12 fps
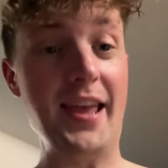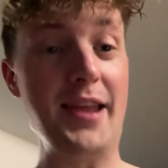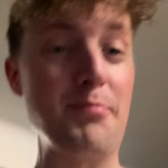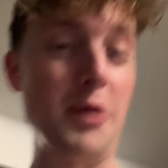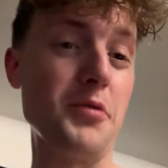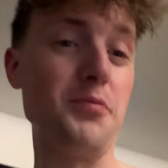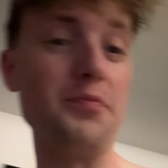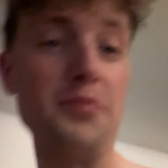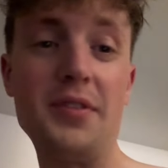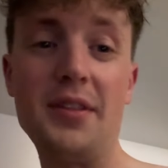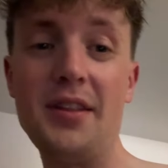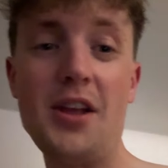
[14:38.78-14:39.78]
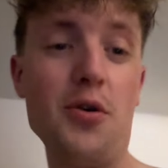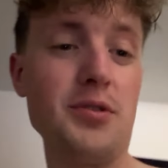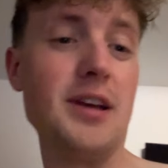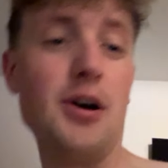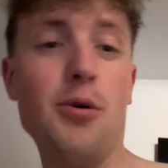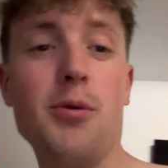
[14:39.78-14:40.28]
in my
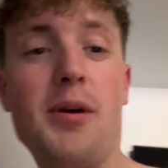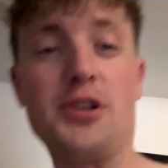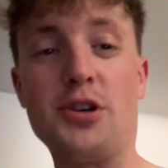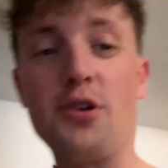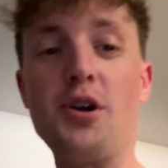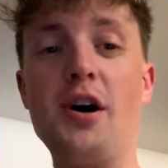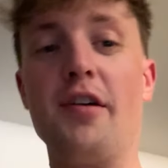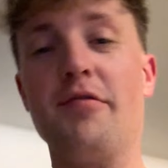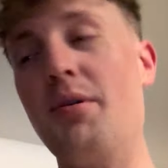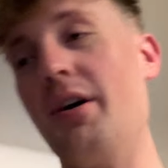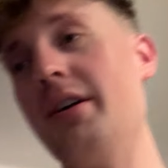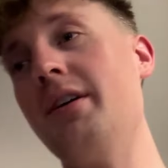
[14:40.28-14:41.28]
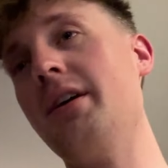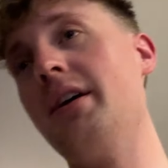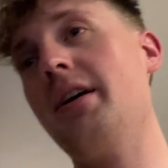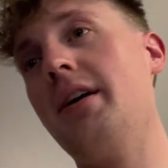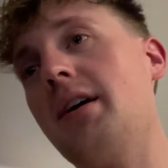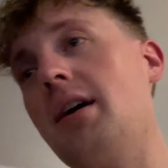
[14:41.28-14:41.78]
hotel with my shirt off, but
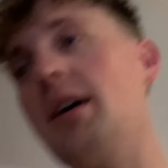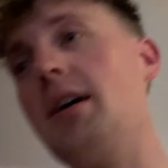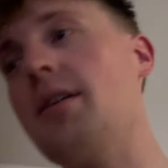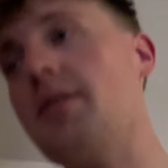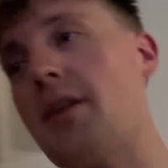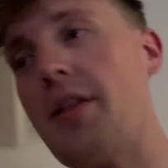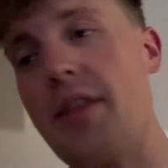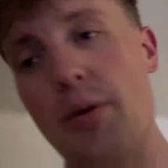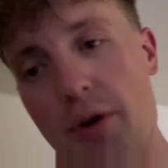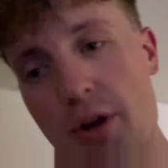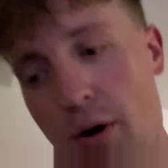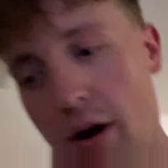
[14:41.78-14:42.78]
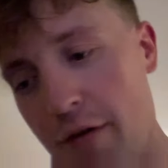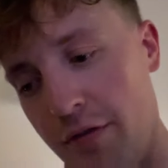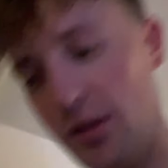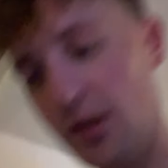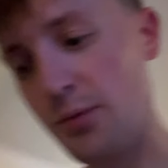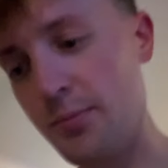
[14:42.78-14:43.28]
uh, I think we're gonna go out for
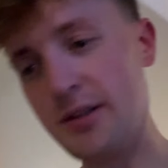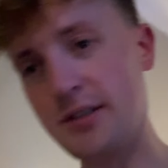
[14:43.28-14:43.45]
a little bit